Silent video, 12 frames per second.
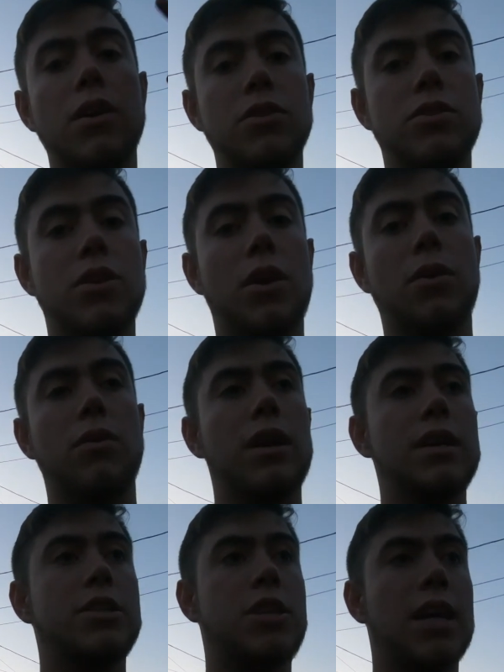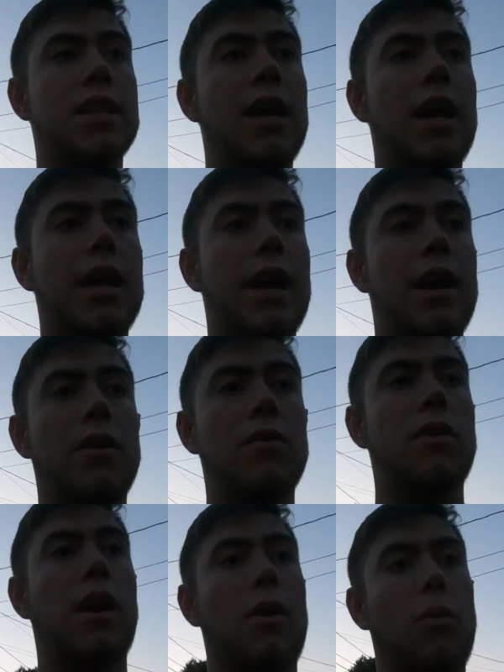so check that
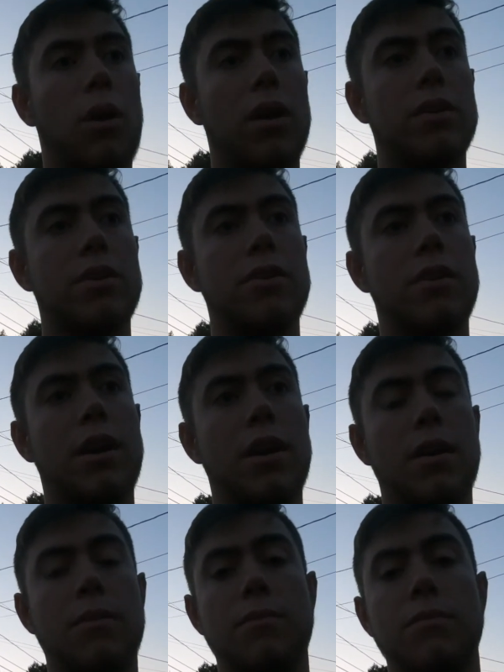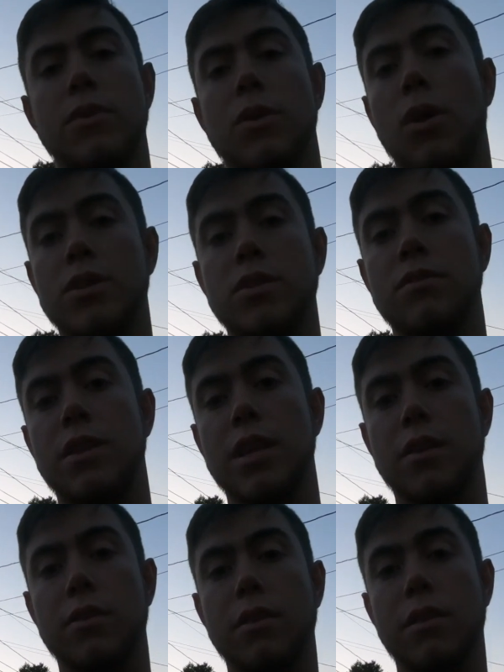out while you're watching the
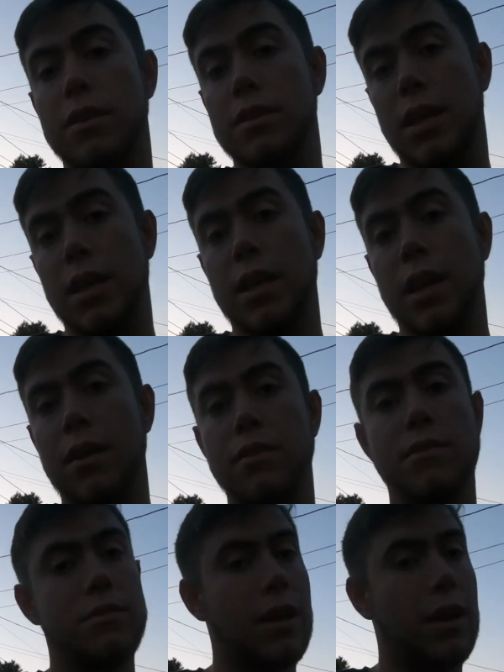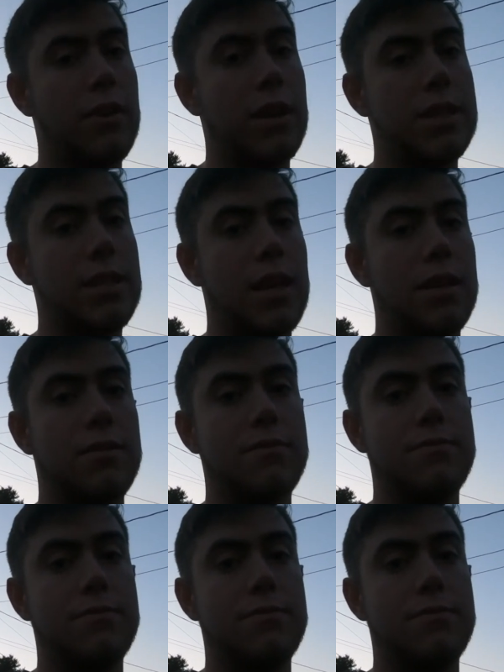video. Take care. Have a great day.